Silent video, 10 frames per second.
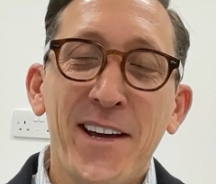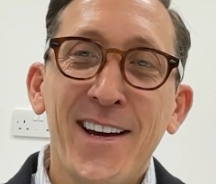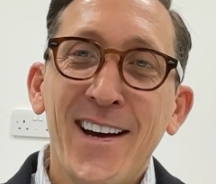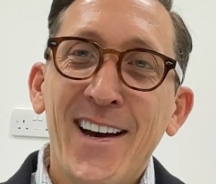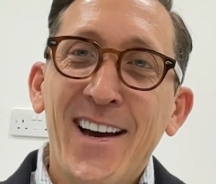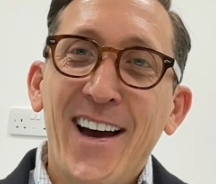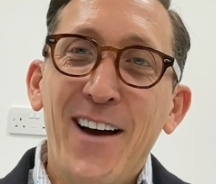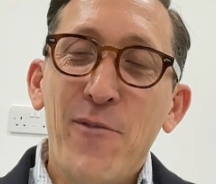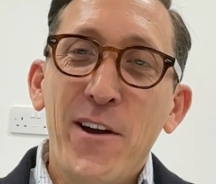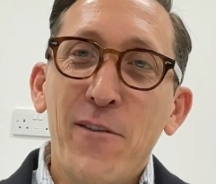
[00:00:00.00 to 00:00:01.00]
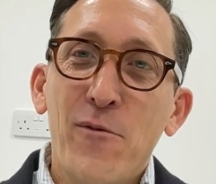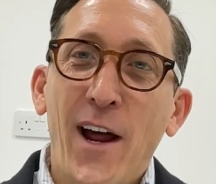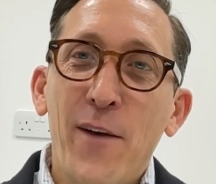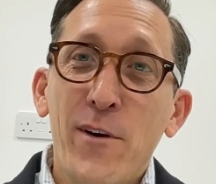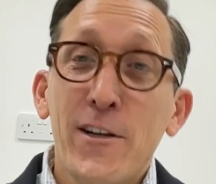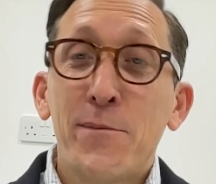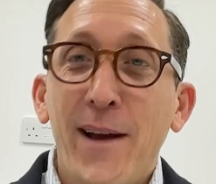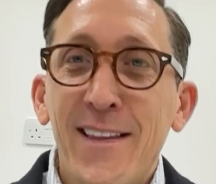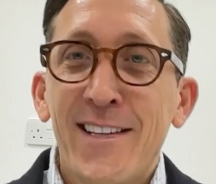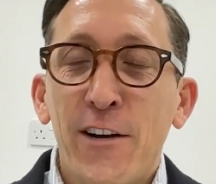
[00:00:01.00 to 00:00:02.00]
we
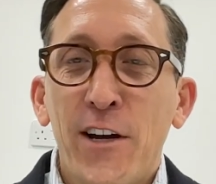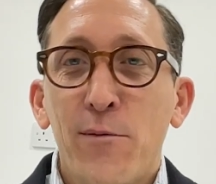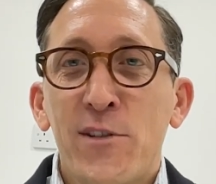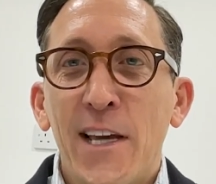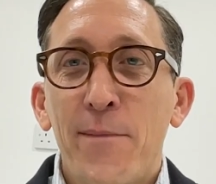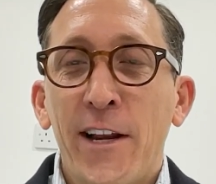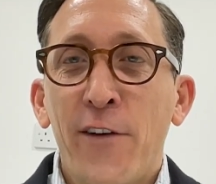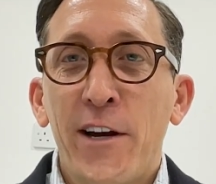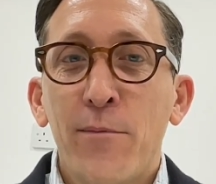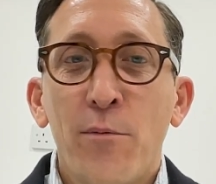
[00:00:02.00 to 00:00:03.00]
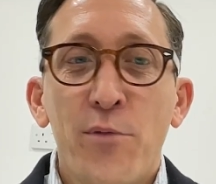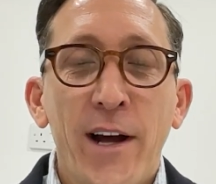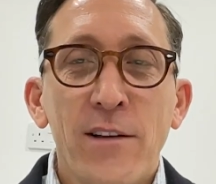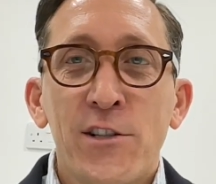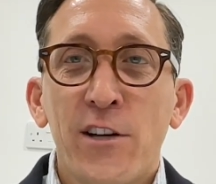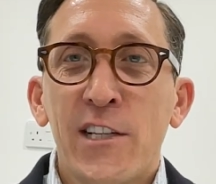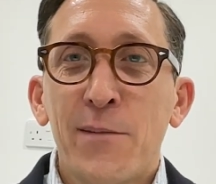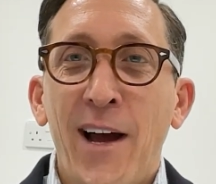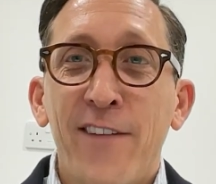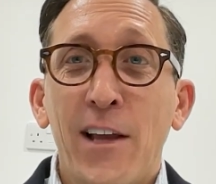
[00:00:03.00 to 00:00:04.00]
respect this incredible team and incredible brand. So
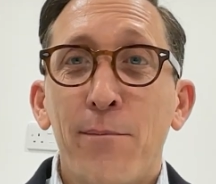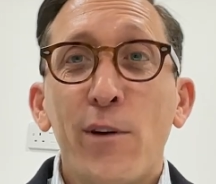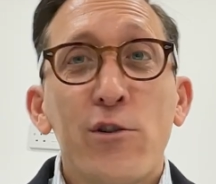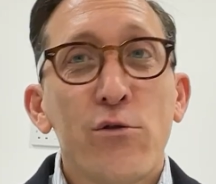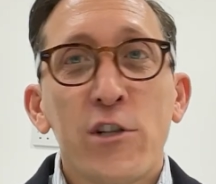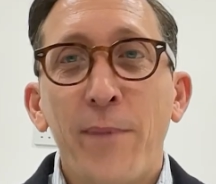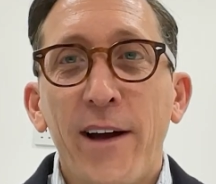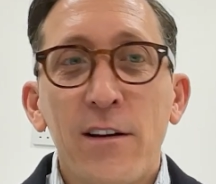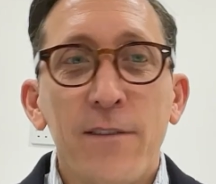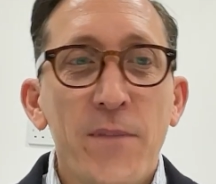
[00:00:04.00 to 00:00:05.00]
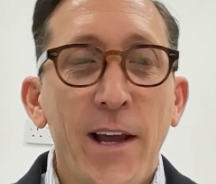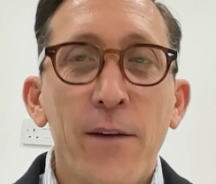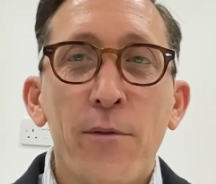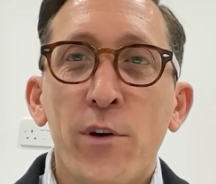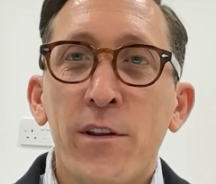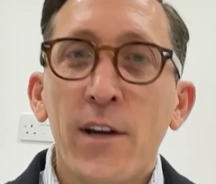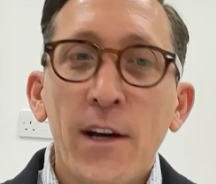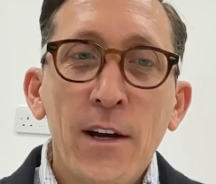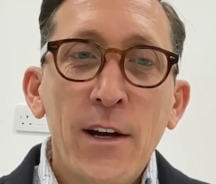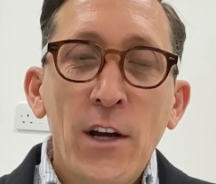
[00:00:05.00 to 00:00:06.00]
it's about having that mutual respect. And with
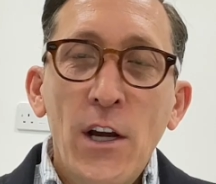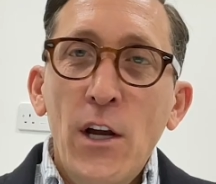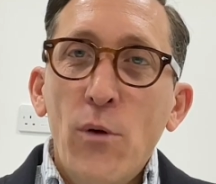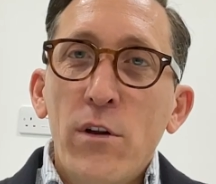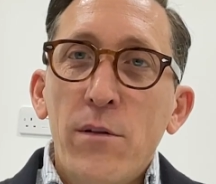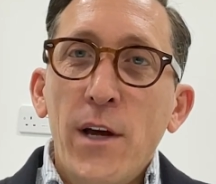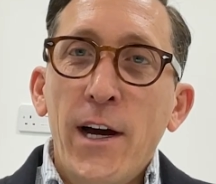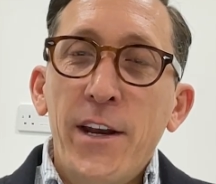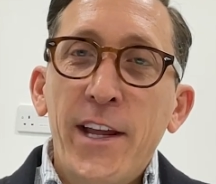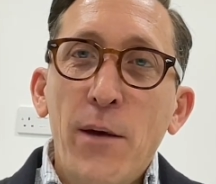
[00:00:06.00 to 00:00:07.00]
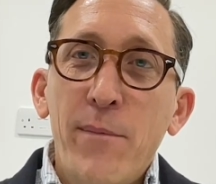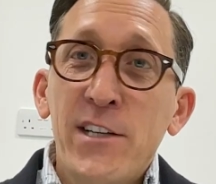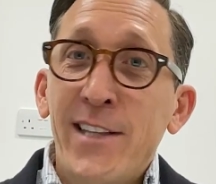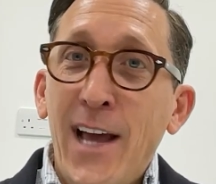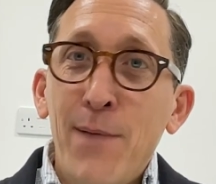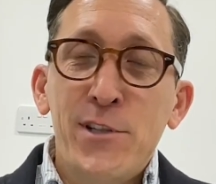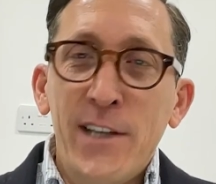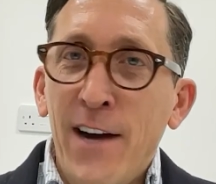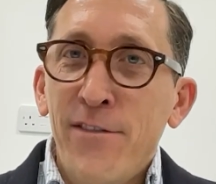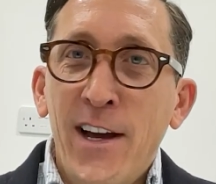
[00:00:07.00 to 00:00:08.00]
Nick and Mitch, they
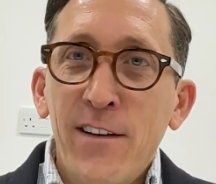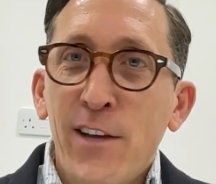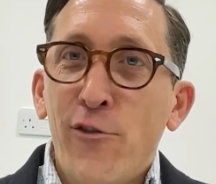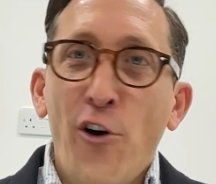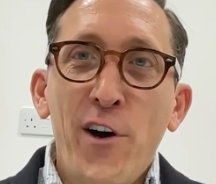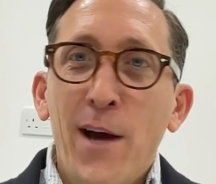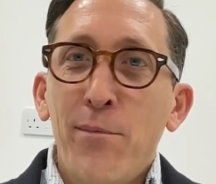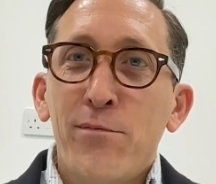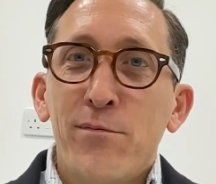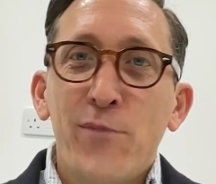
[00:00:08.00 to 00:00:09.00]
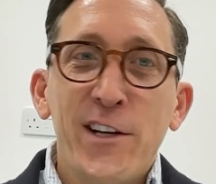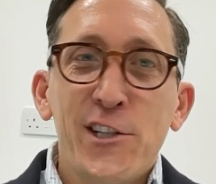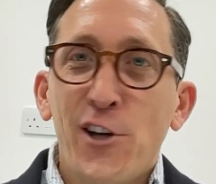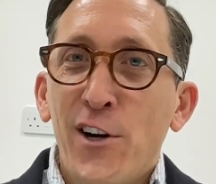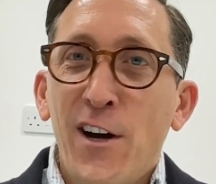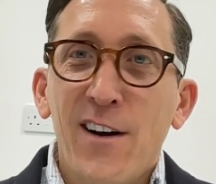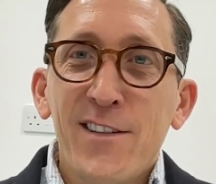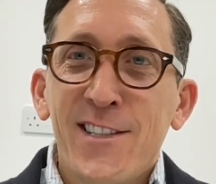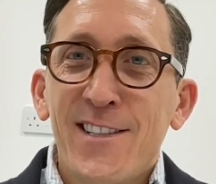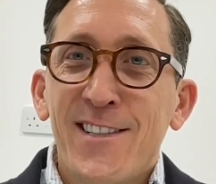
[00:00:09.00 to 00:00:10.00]
absolutely have that. They've grown up racing
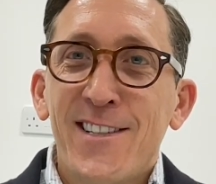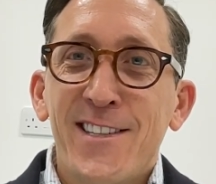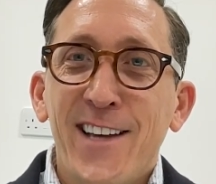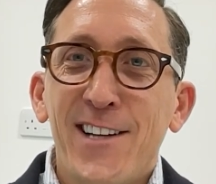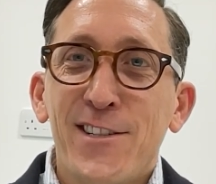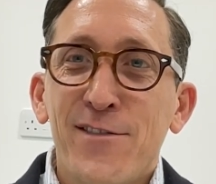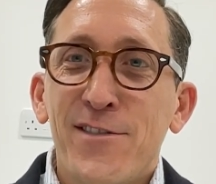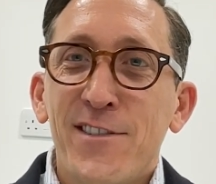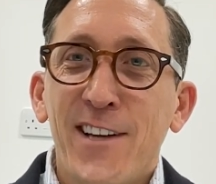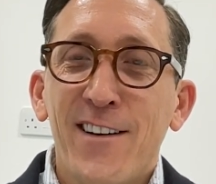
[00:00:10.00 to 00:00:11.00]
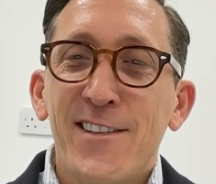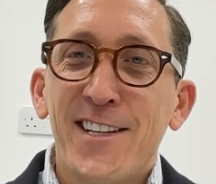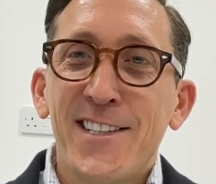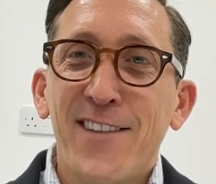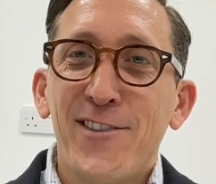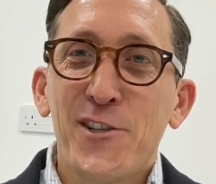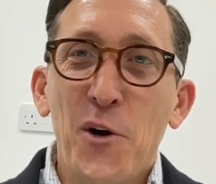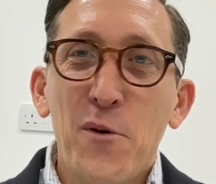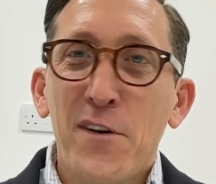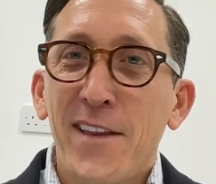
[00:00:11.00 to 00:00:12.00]
go-karts since the age of 6-7 years
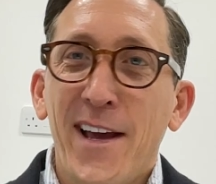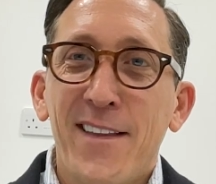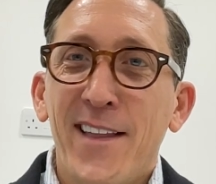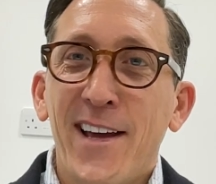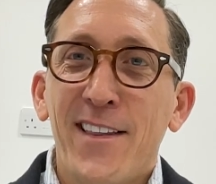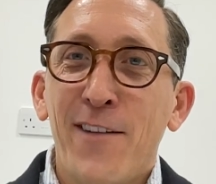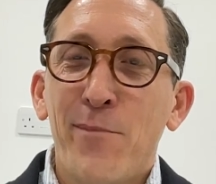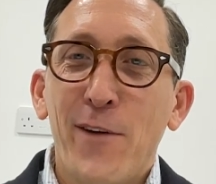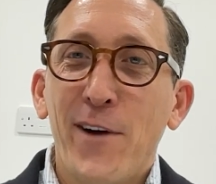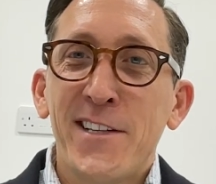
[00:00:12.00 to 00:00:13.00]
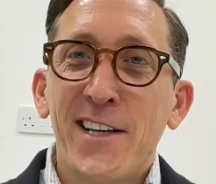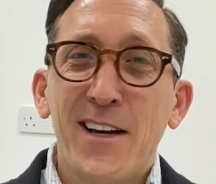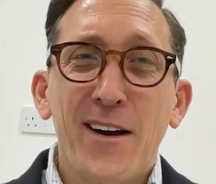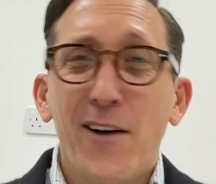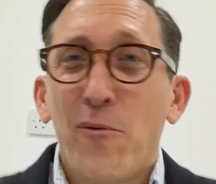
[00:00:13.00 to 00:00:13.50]
old. They've been racing.